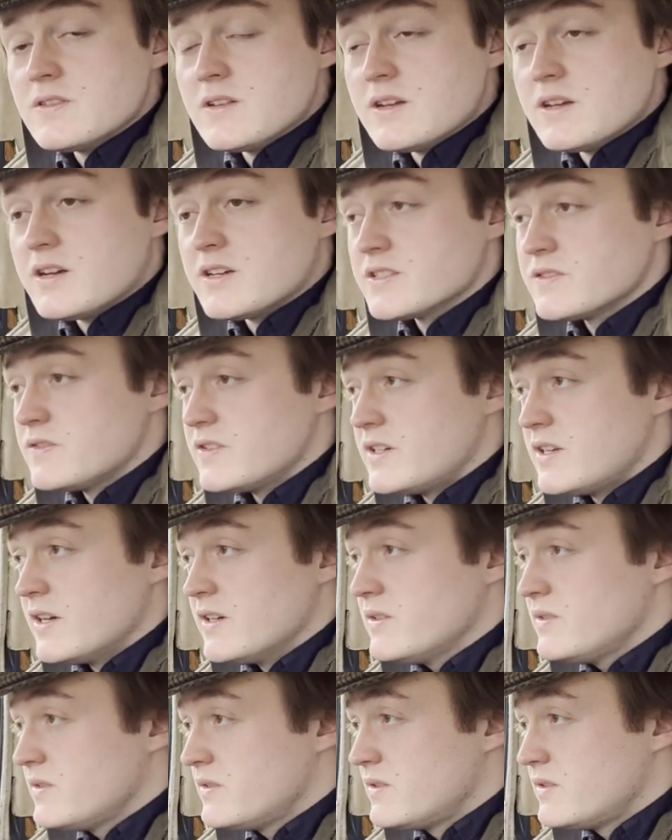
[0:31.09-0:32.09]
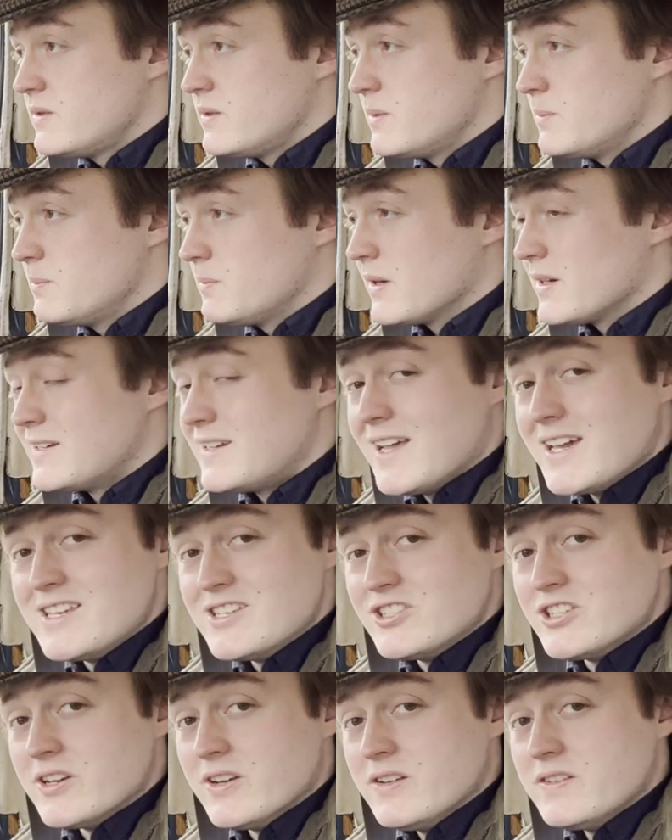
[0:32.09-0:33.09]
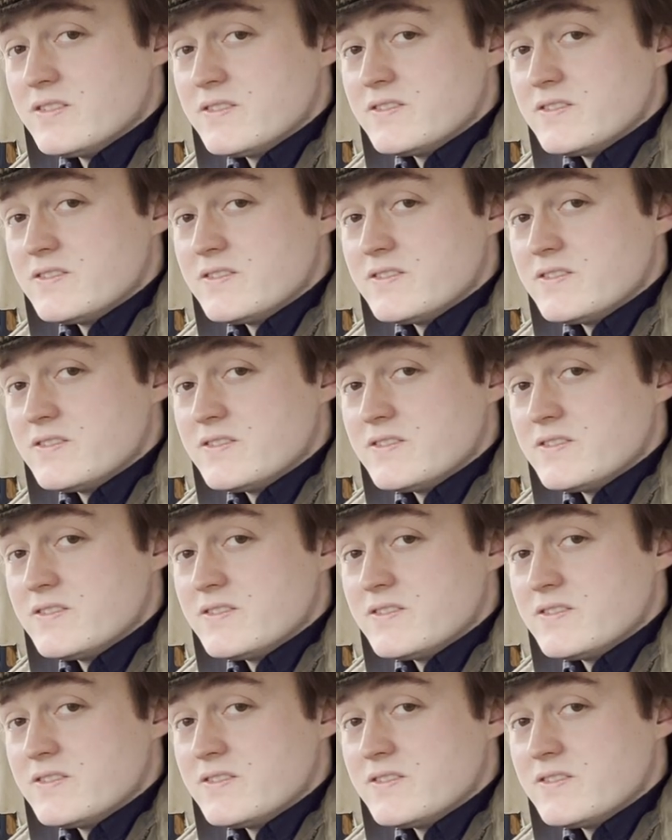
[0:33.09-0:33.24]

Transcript: the last video, by nature.